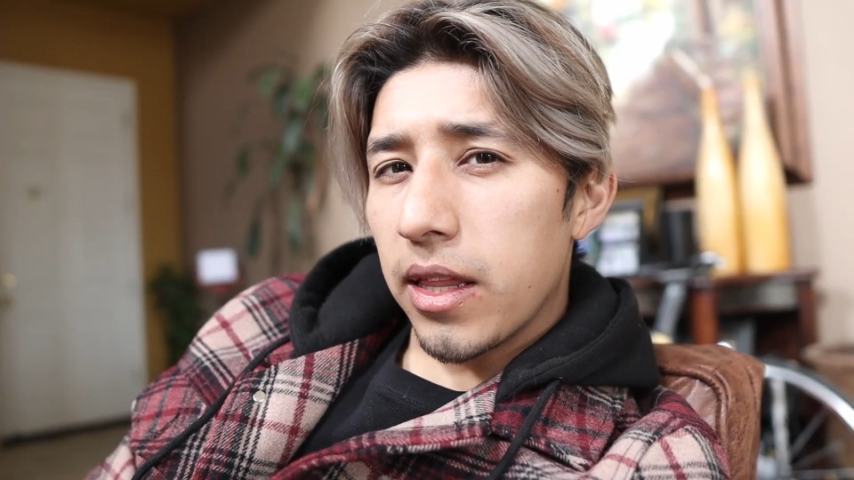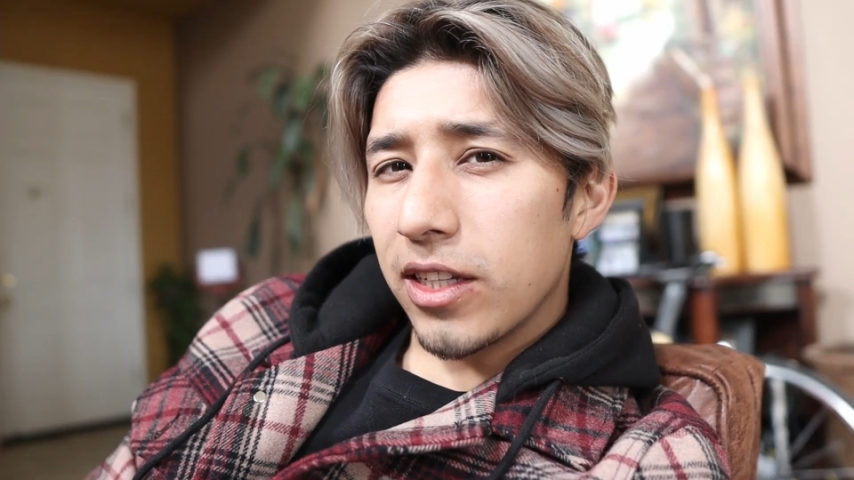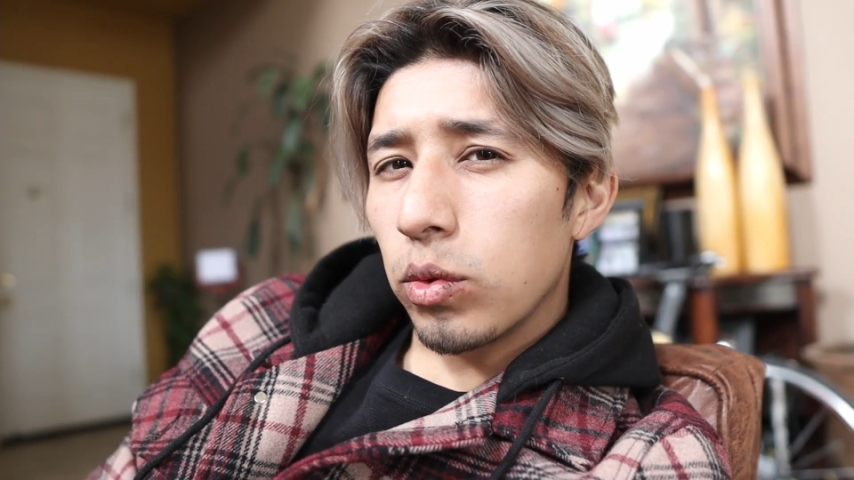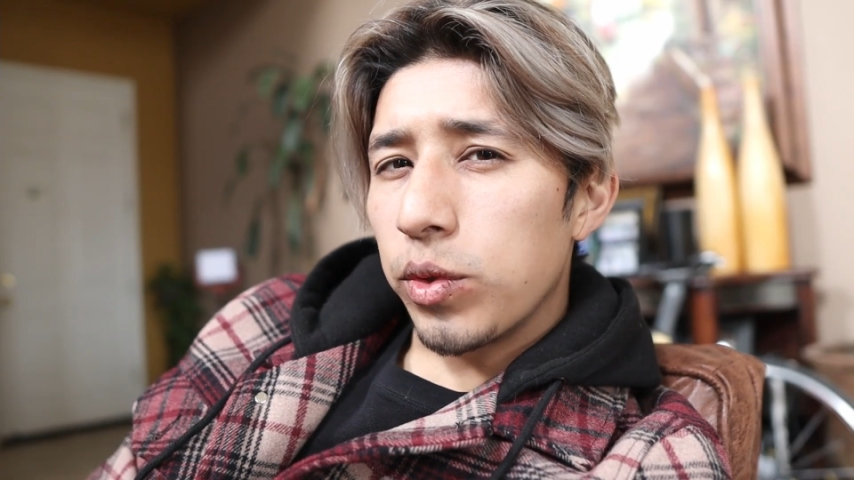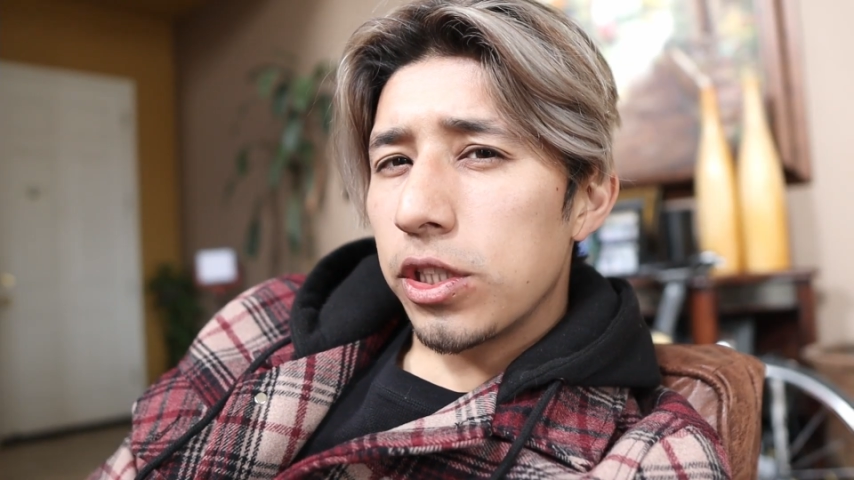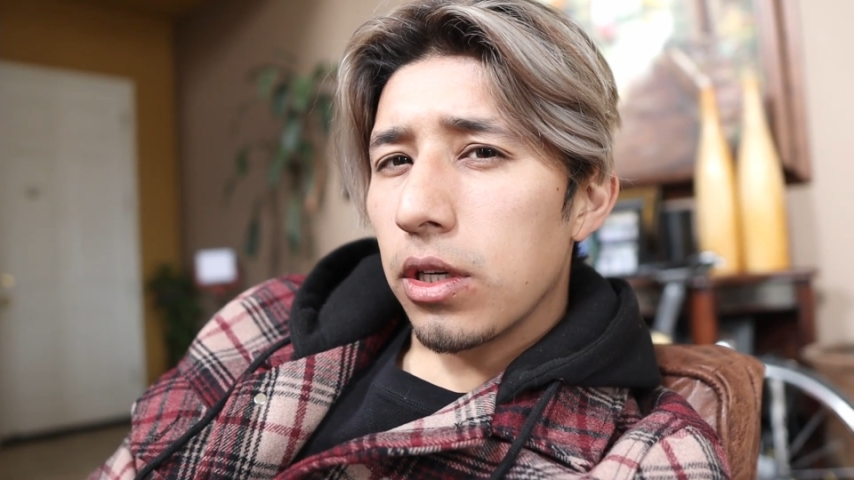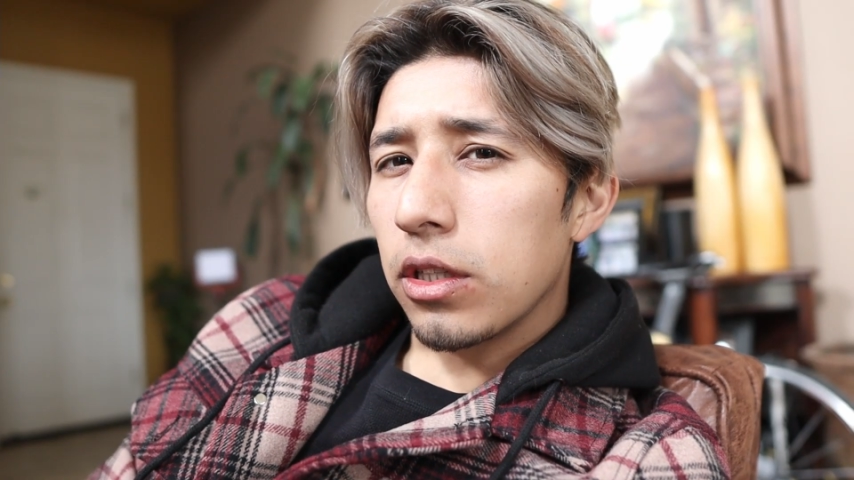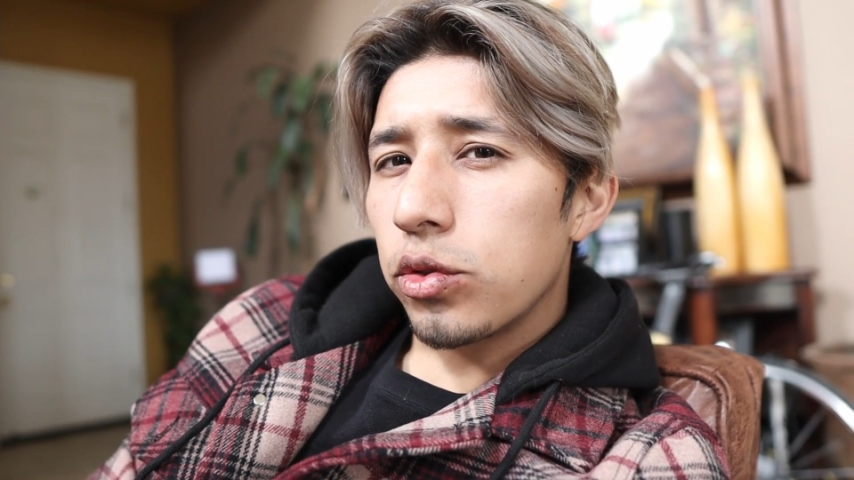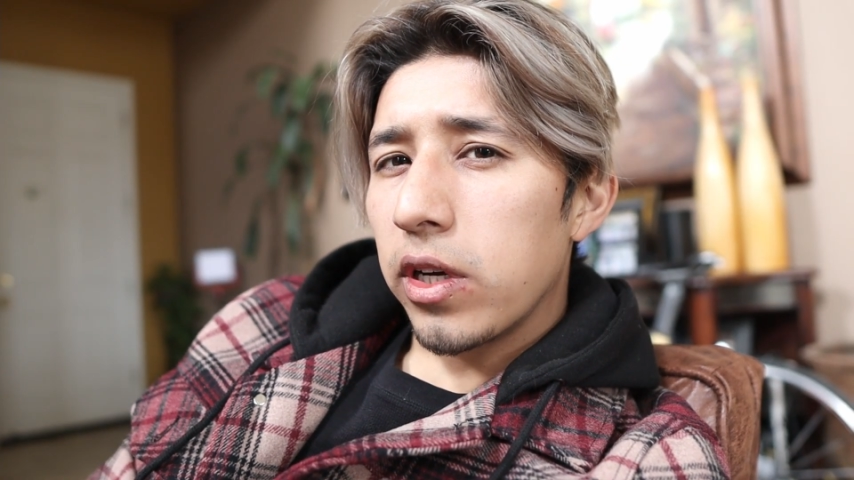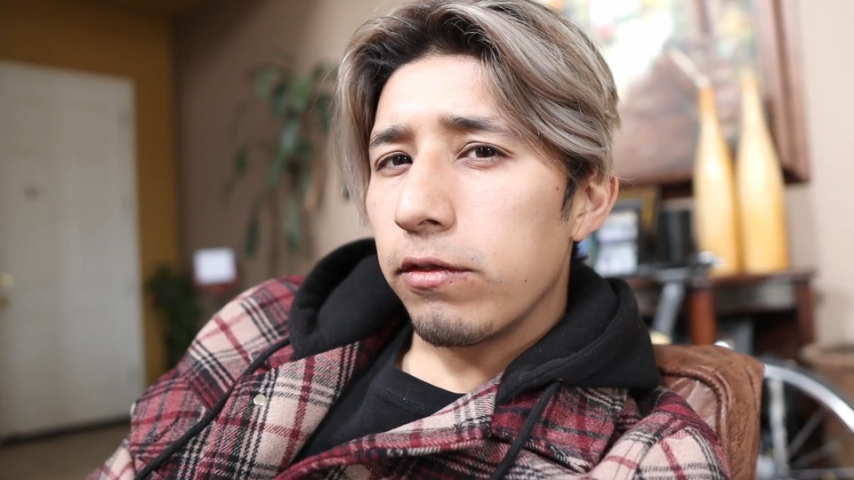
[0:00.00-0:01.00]
And that's what we should
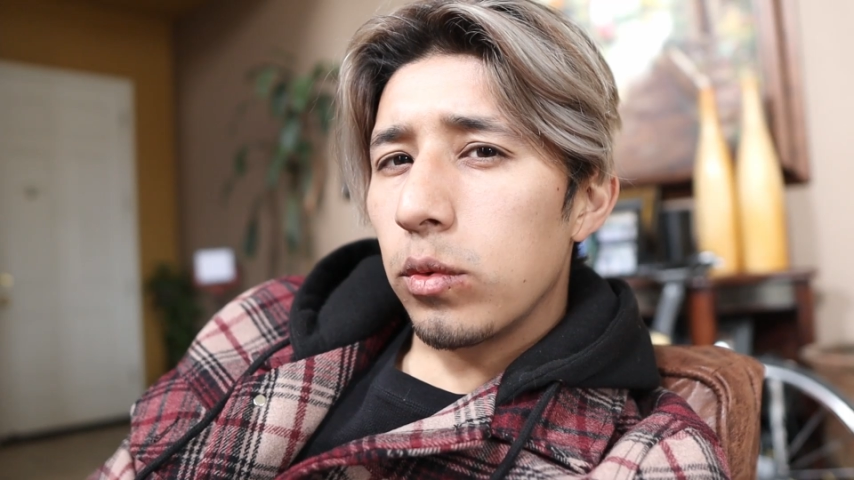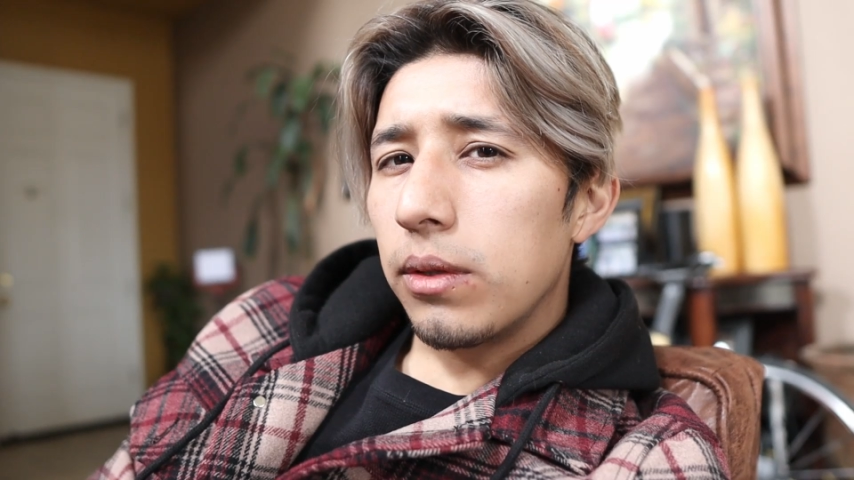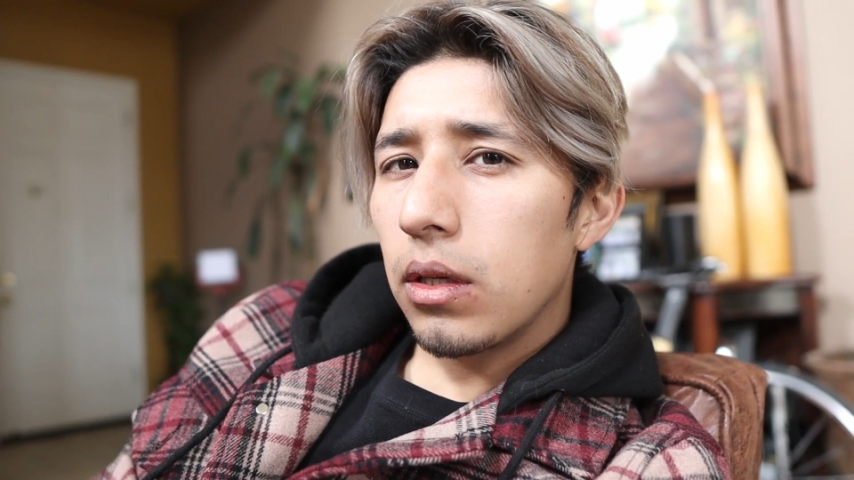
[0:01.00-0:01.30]
all strive for.